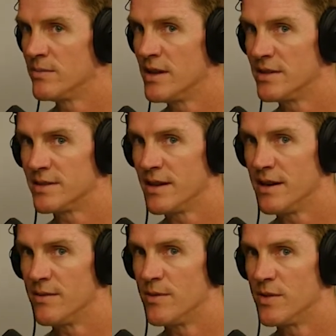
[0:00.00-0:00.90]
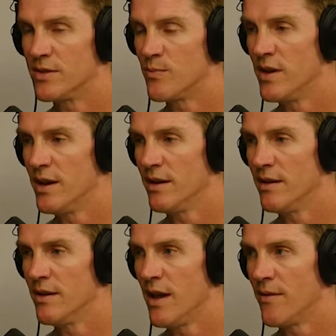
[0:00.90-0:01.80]
slated this
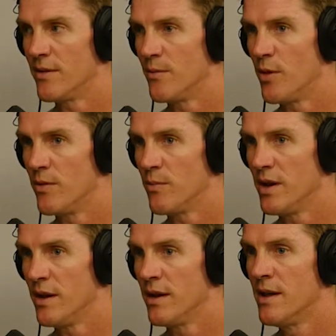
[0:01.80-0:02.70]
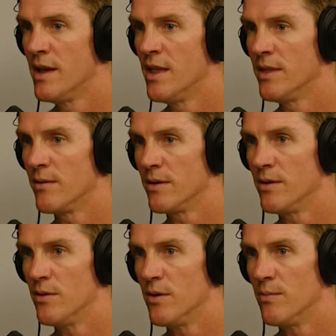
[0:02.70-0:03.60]
meeting after the public meeting they were going to
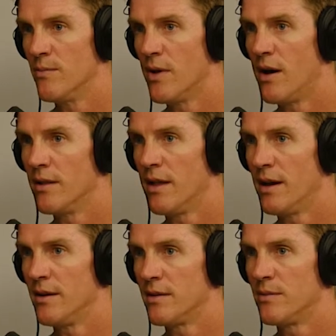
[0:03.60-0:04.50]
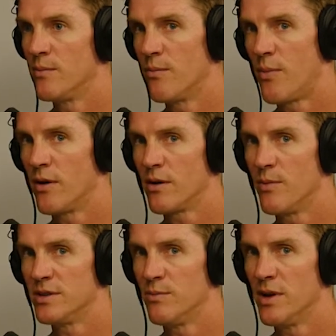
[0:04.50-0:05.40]
do a online park
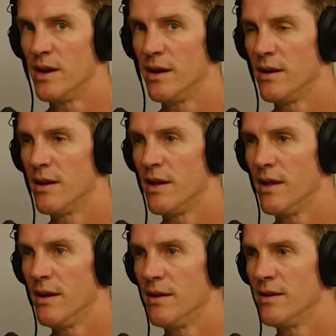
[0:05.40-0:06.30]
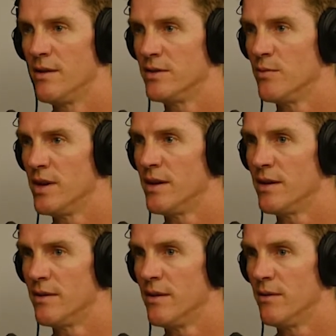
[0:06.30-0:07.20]
commission meeting, and usually we can get
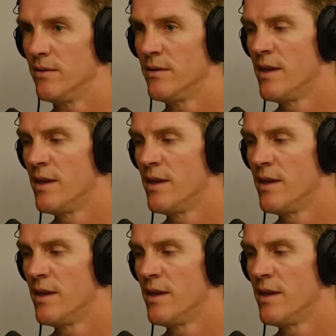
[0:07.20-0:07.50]
to those.